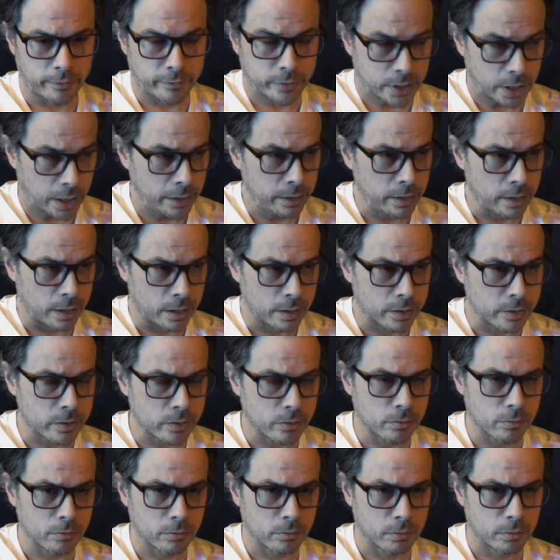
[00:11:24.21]
have done
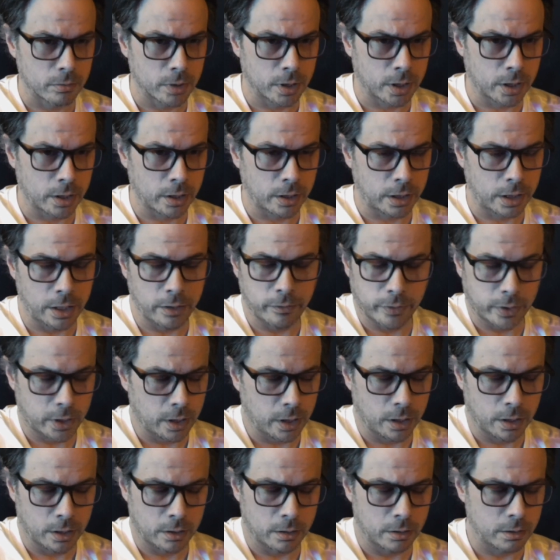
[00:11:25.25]
this,
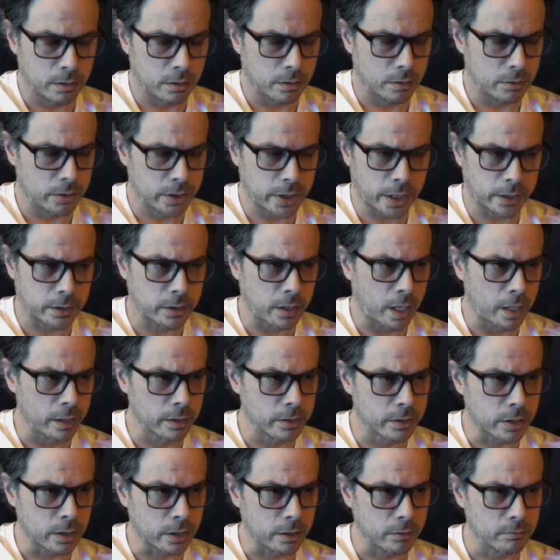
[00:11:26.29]
even in
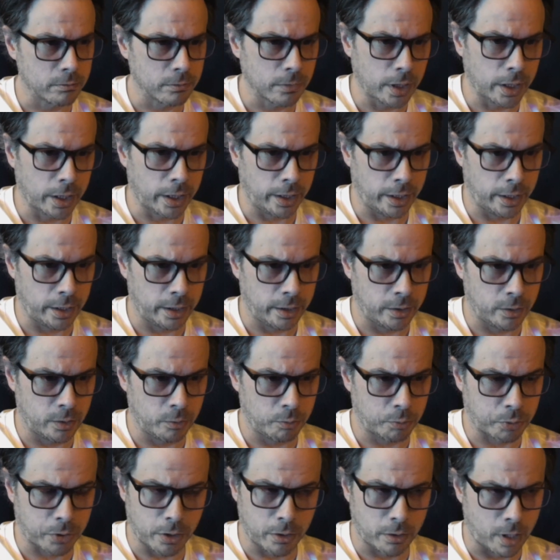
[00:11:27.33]
technology
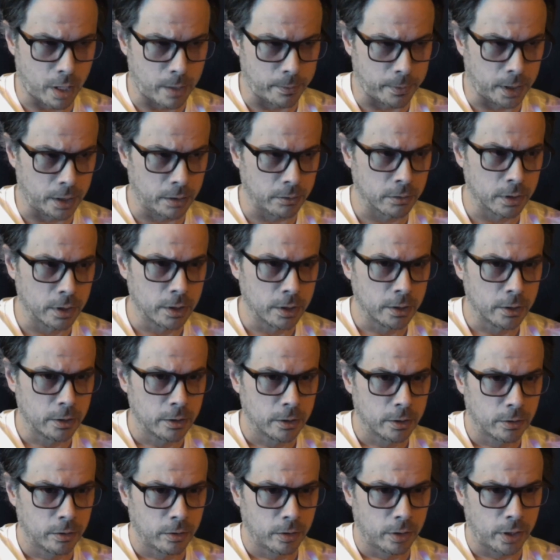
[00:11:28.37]
and programming,
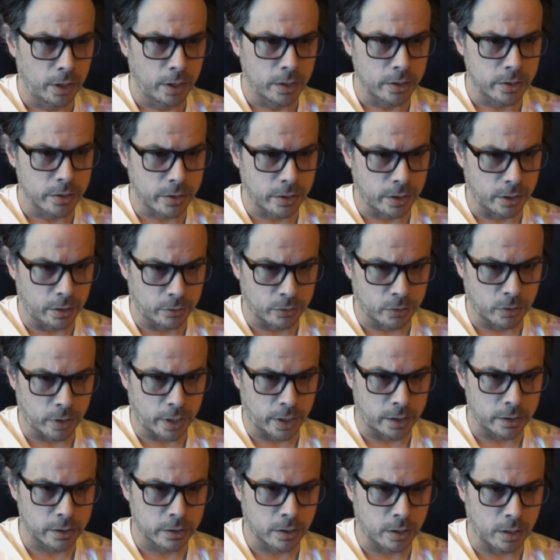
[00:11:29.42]
is they'll
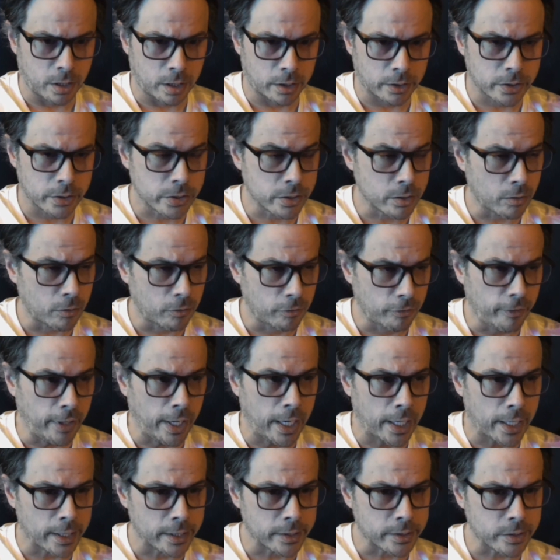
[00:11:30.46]
try to talk so
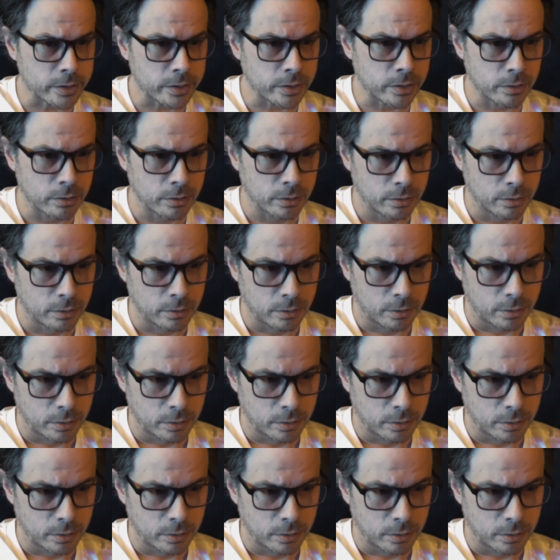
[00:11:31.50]
fast